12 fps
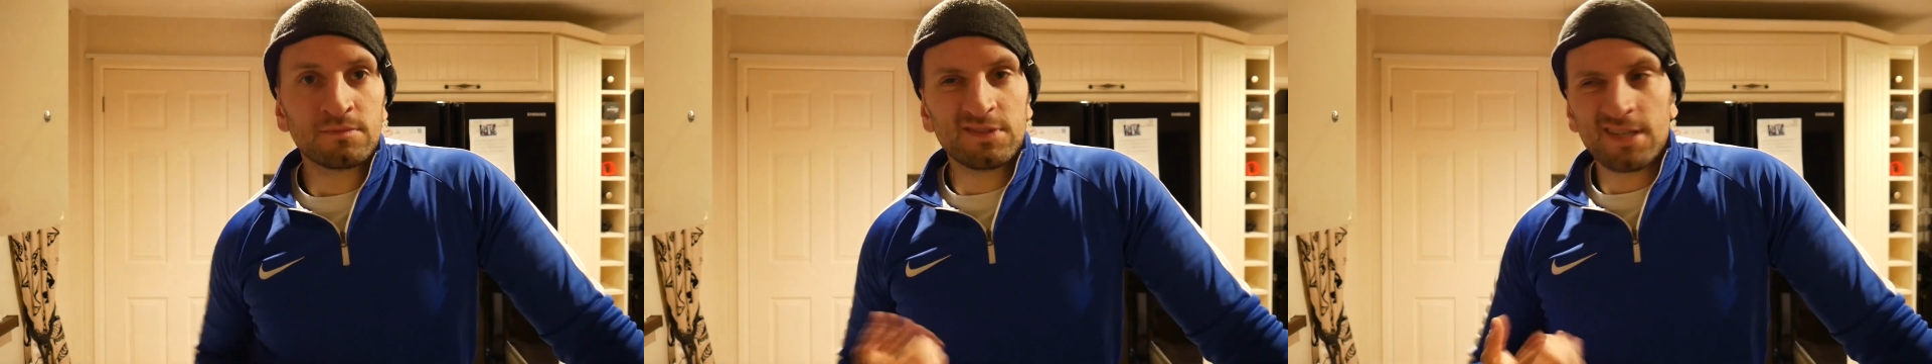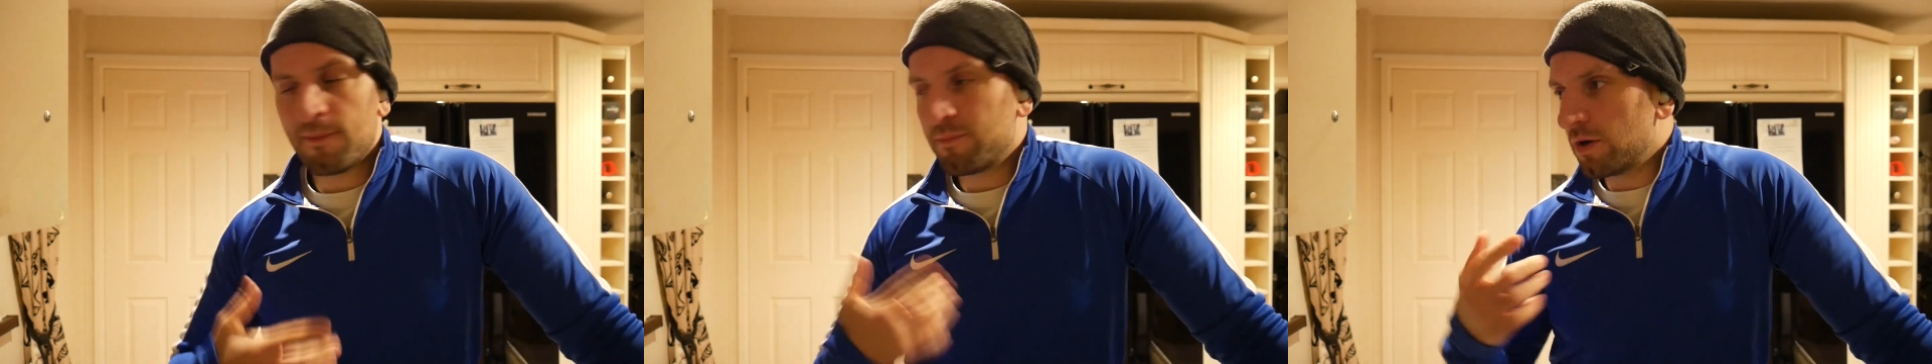
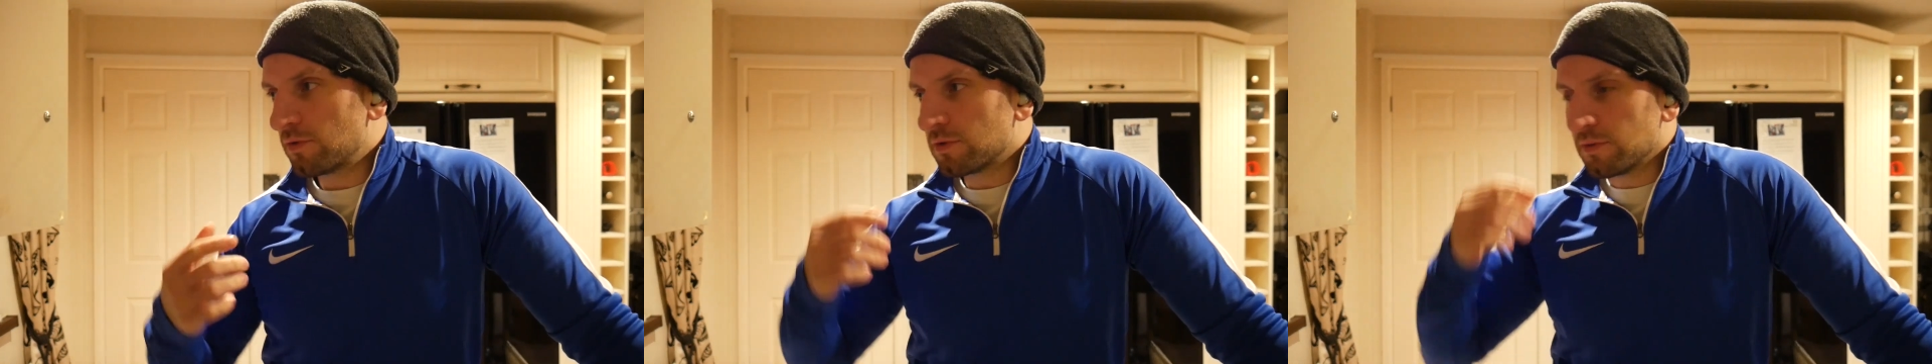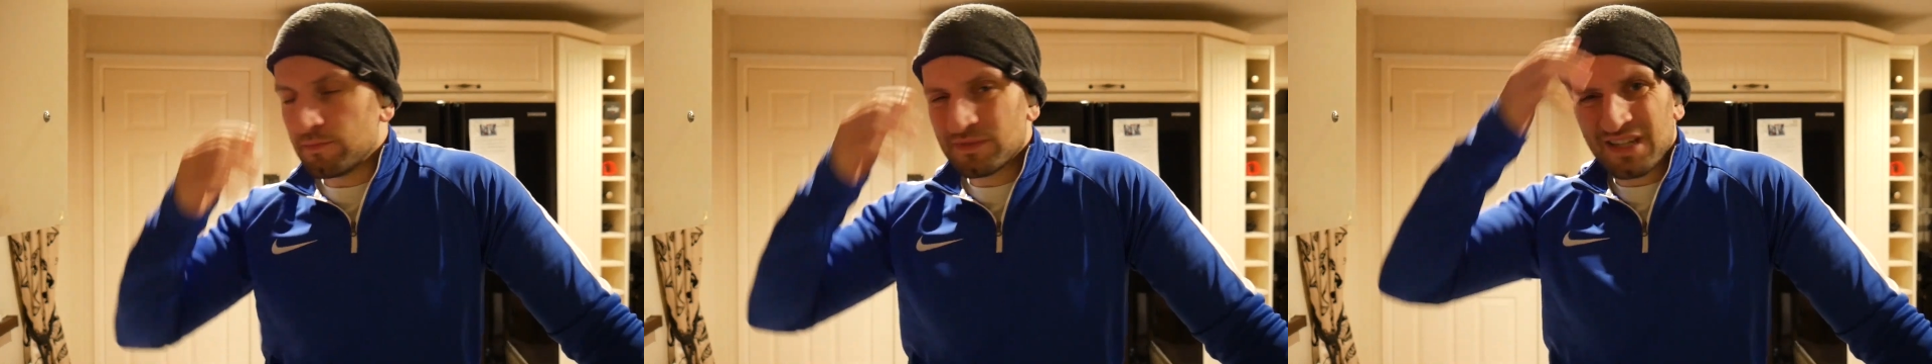tempo
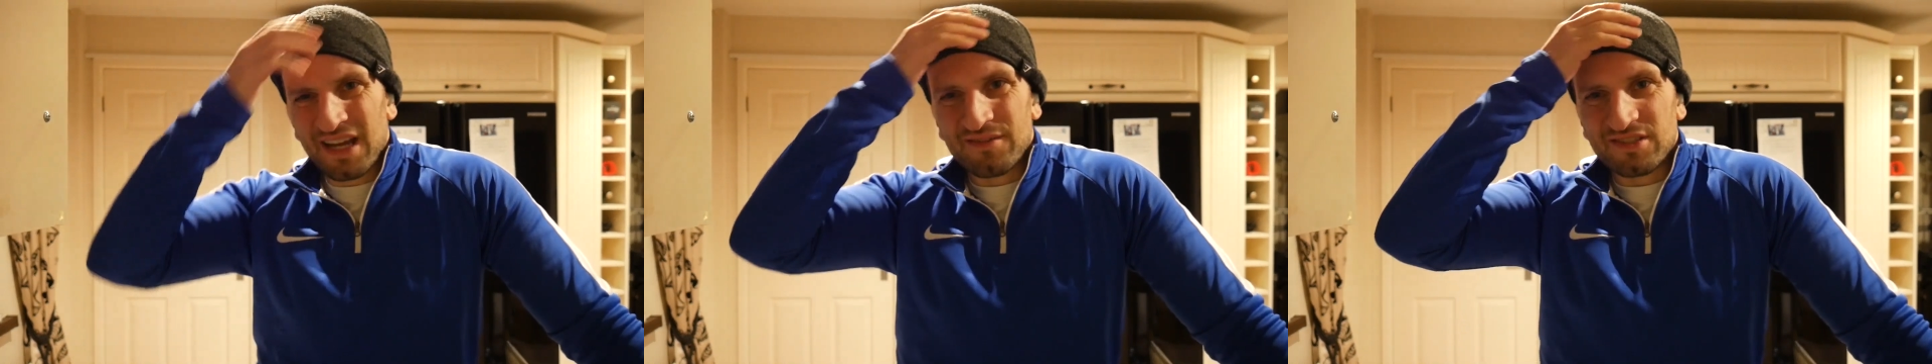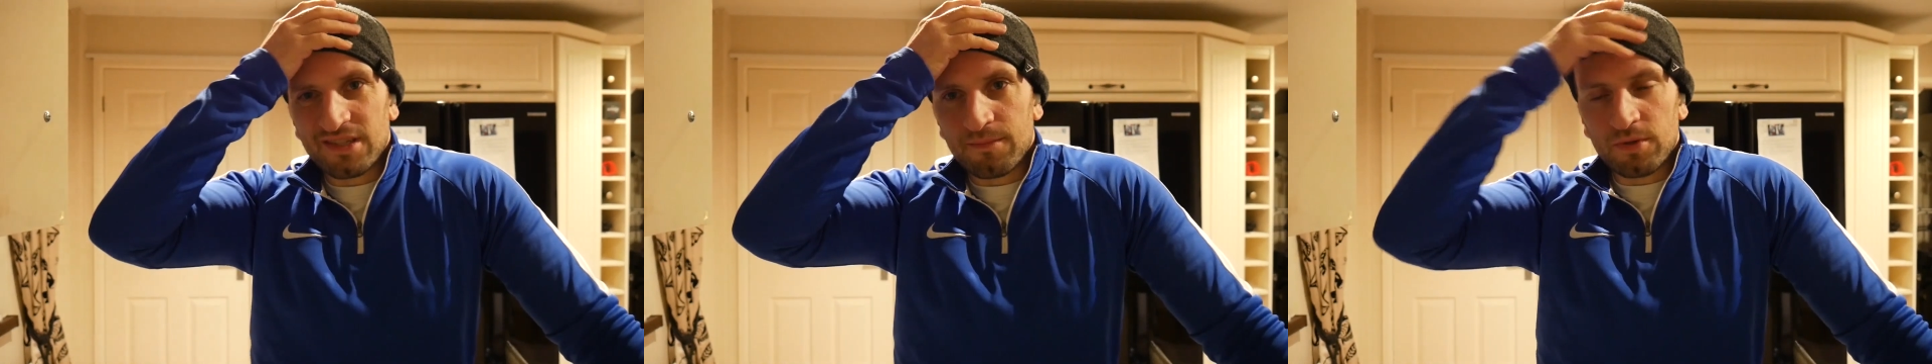run. It's kind of a
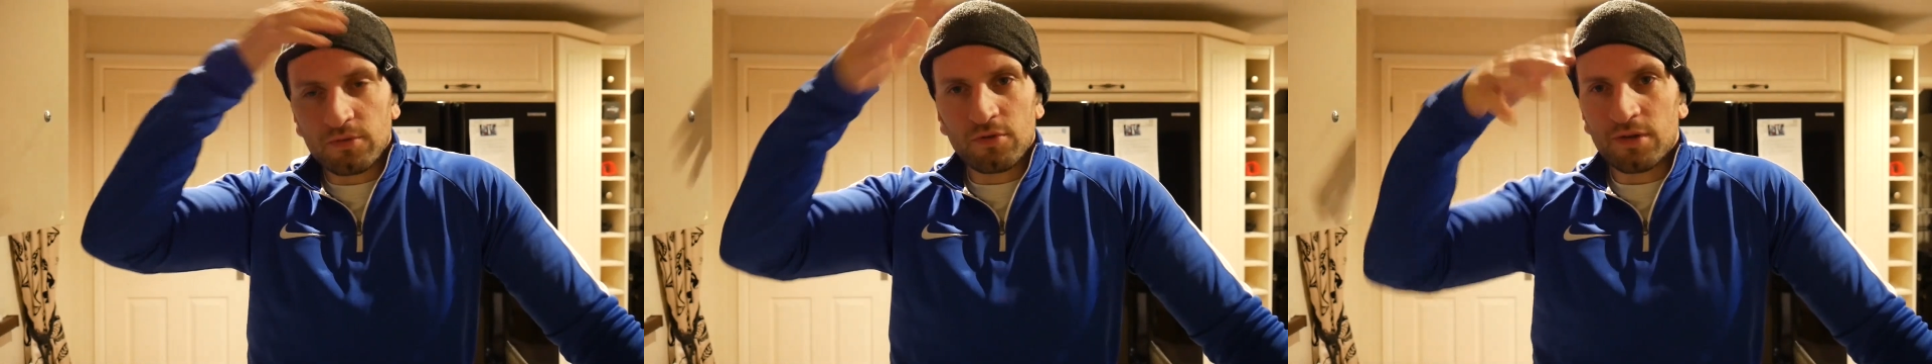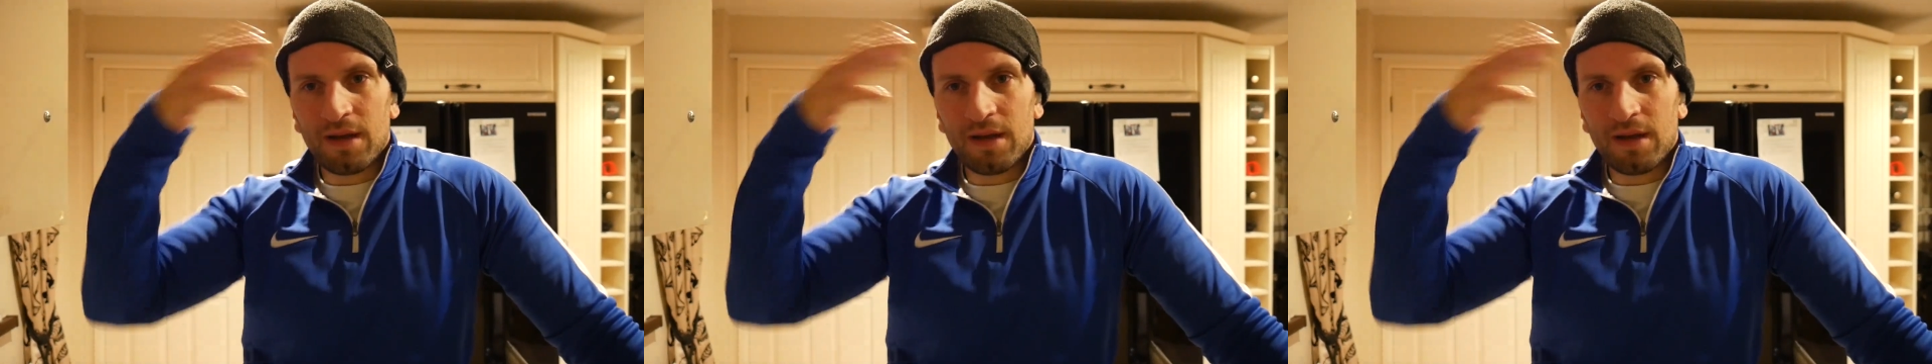tempo run.